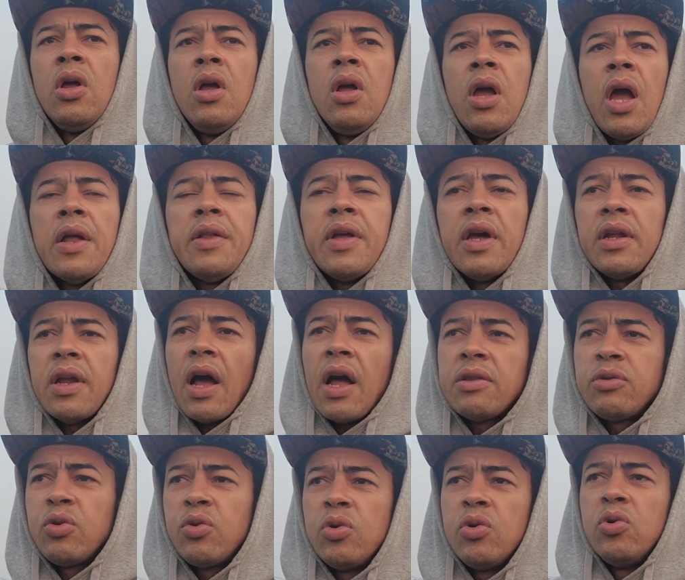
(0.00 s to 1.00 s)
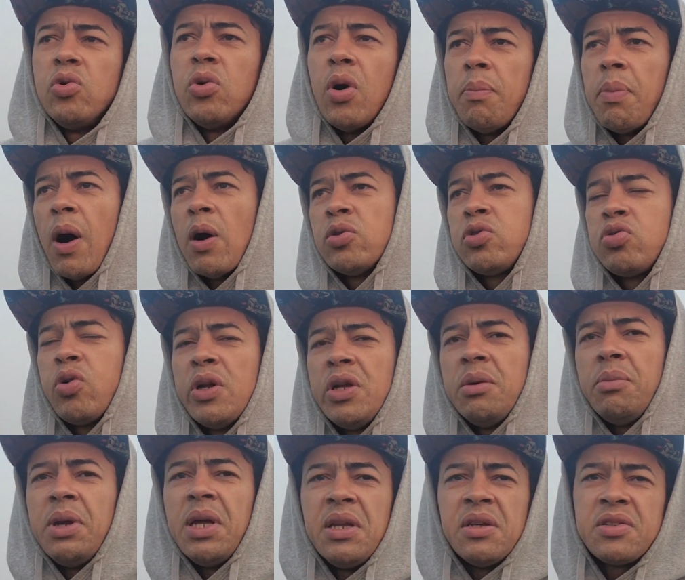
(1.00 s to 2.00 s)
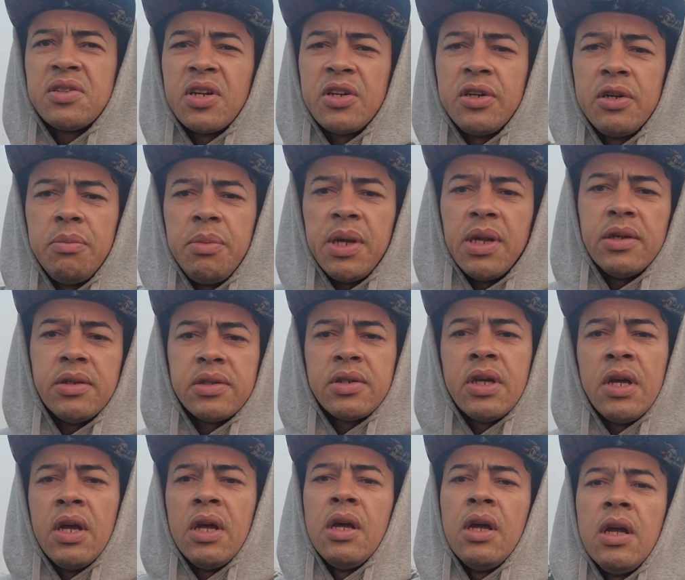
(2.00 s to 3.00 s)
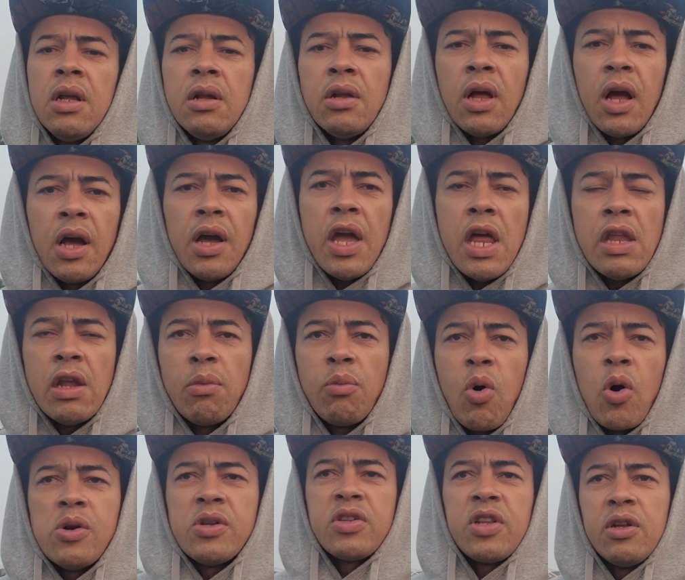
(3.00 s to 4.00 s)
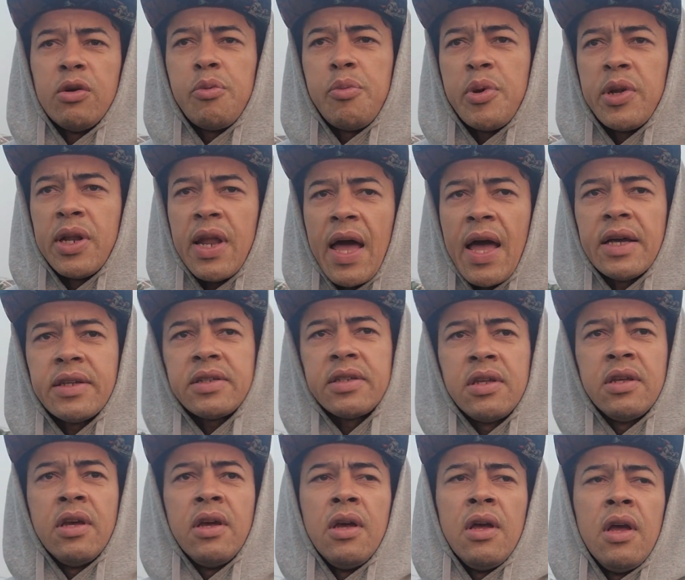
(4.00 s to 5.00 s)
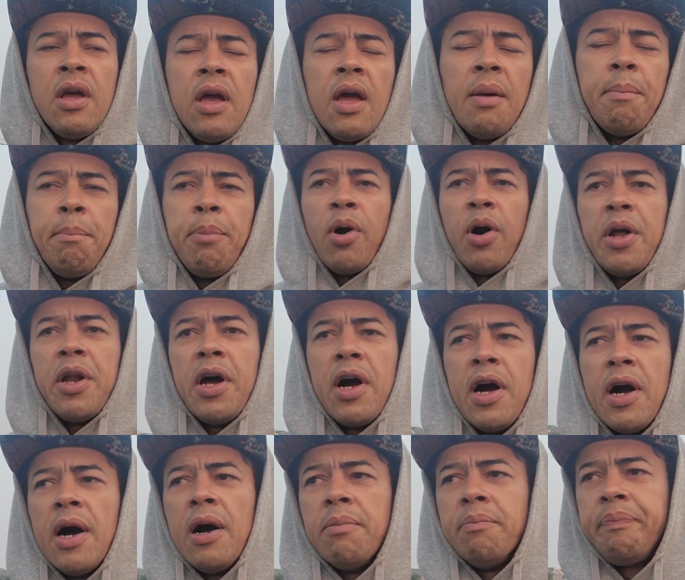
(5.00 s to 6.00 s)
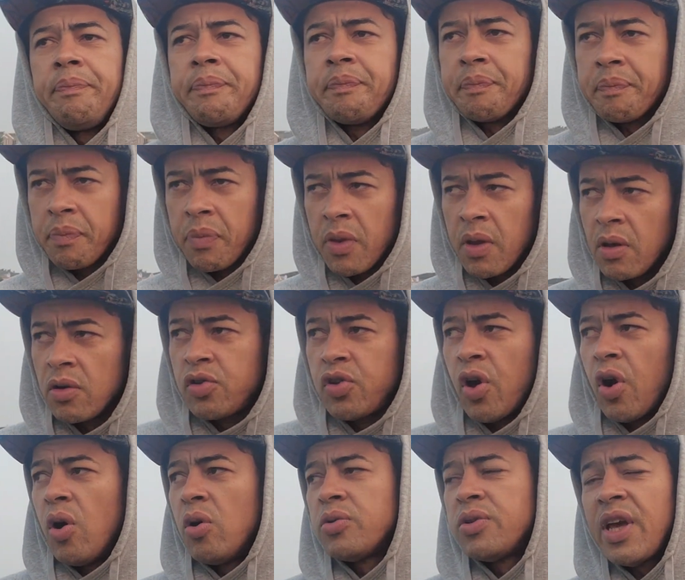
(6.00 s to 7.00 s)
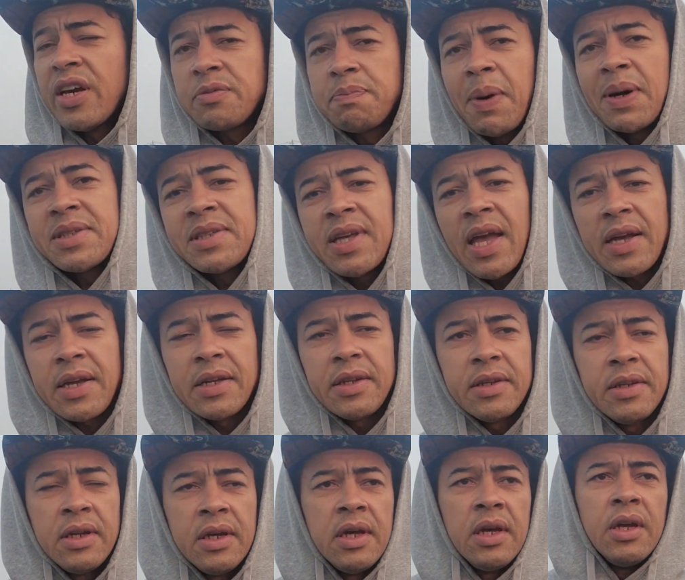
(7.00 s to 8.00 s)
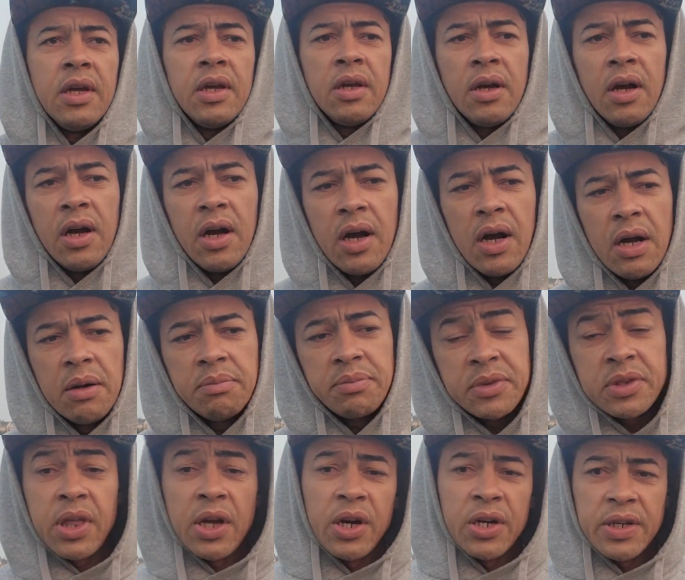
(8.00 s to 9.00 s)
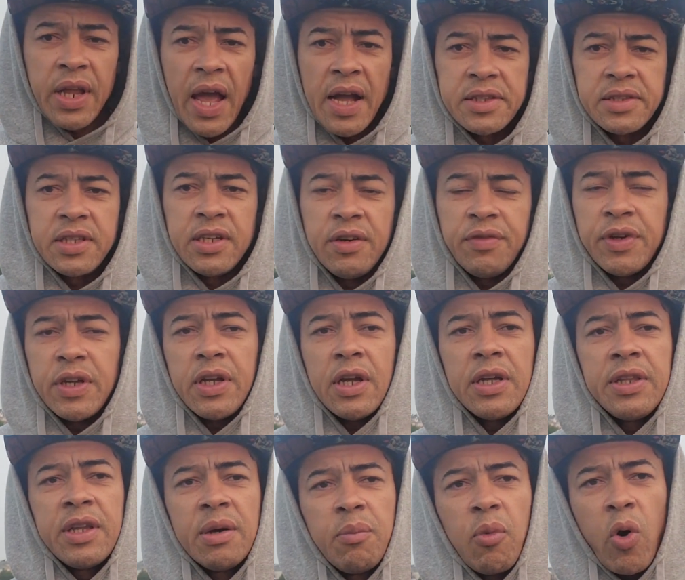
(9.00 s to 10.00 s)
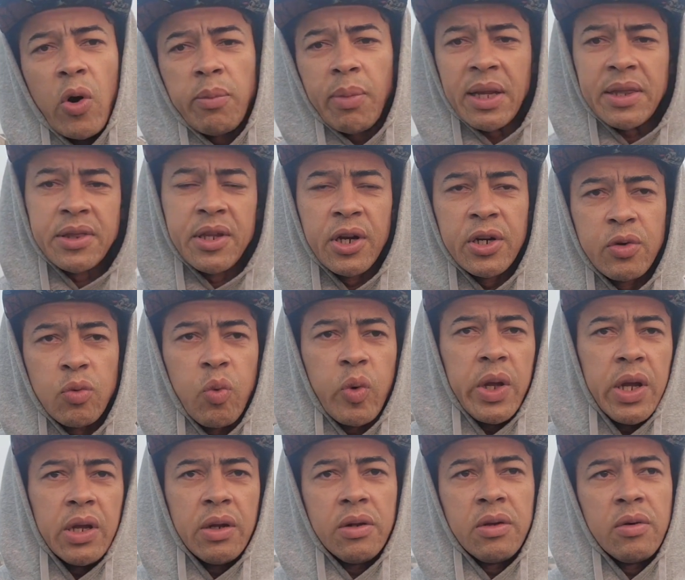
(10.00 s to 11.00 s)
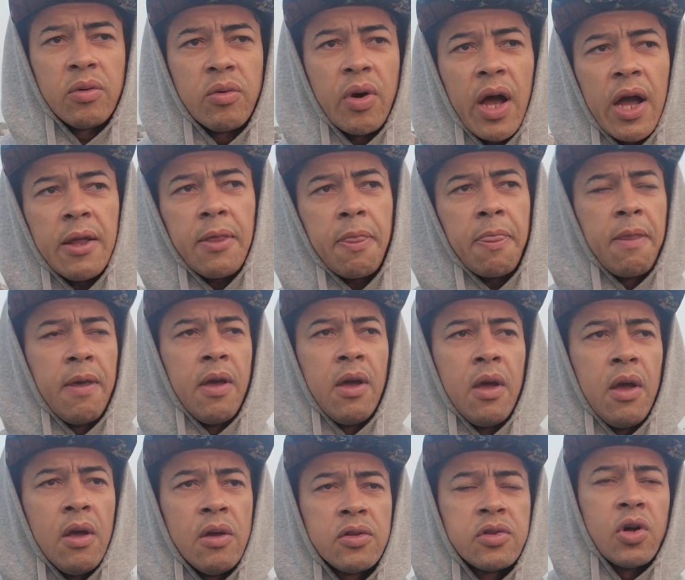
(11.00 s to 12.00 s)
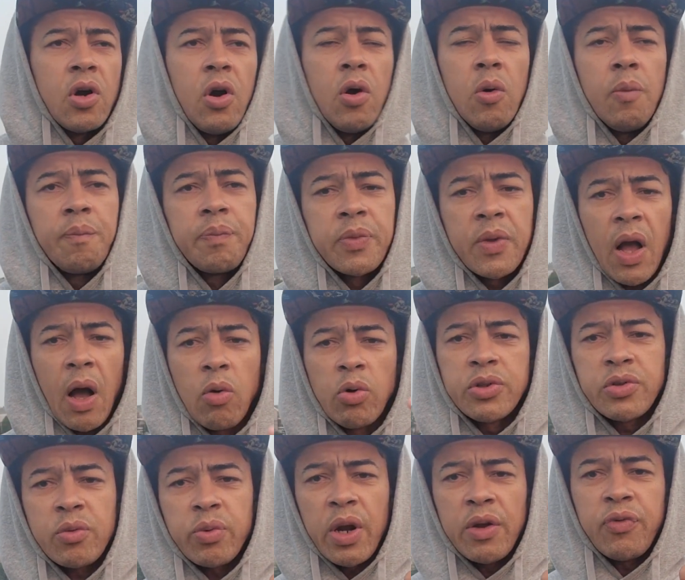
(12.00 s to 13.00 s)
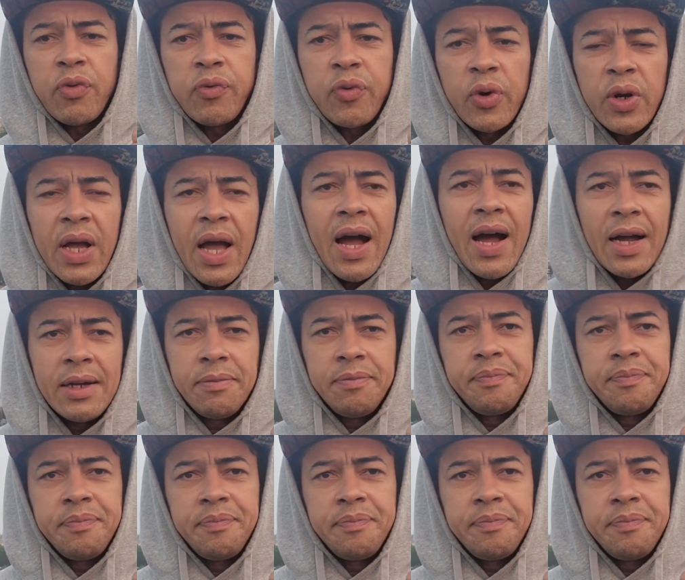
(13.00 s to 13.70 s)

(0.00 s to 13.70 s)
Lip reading: and then I do about 20 minutes, 30 minutes. In the morning it's a little bit less, but so that's my third activity in the morning, my third win, right? So I was grateful for God.